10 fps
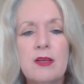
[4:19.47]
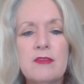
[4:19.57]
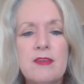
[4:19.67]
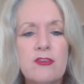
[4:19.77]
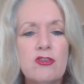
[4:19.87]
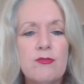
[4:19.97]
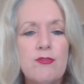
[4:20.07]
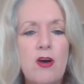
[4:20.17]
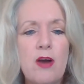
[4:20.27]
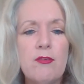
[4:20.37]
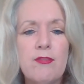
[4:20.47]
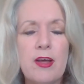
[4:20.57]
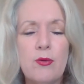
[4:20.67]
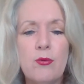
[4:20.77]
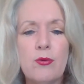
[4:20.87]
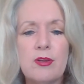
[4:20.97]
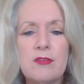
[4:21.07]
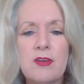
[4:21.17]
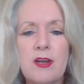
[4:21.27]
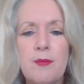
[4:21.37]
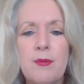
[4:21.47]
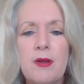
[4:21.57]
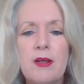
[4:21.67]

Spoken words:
Section 5 of that order set up